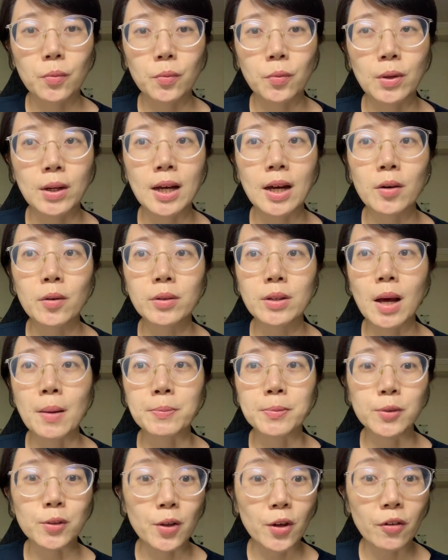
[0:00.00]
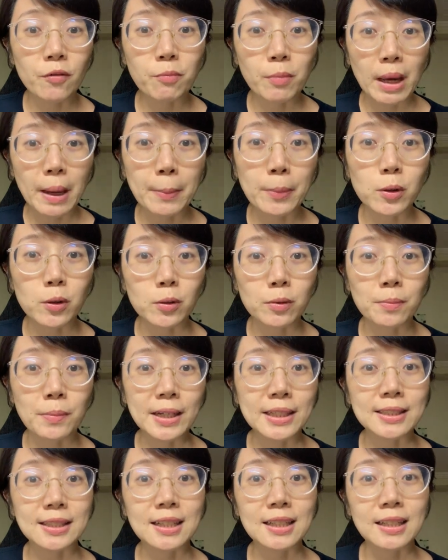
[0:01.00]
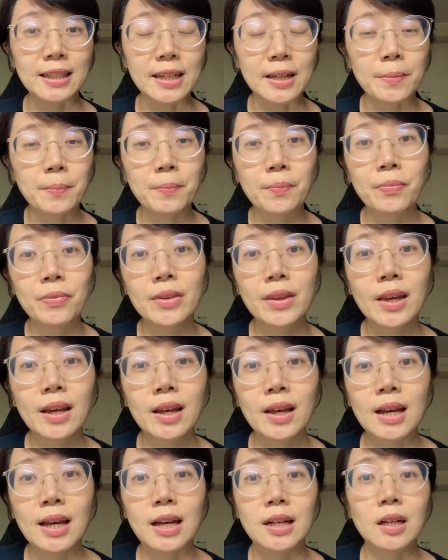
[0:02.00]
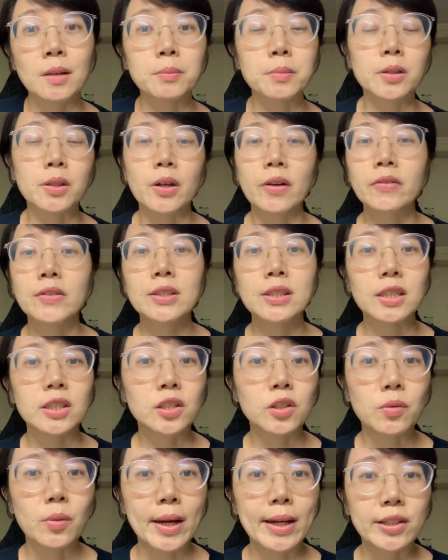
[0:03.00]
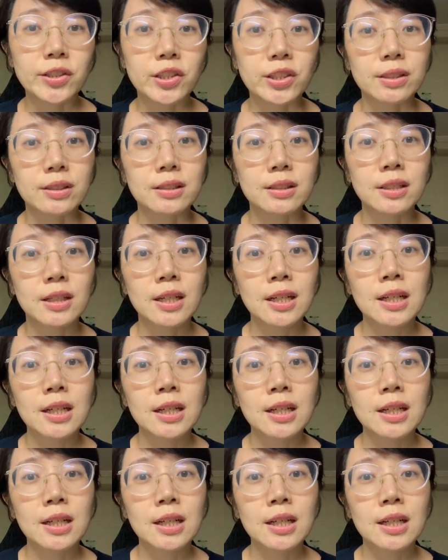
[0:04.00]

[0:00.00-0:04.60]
when I observe people basically and observe the situation.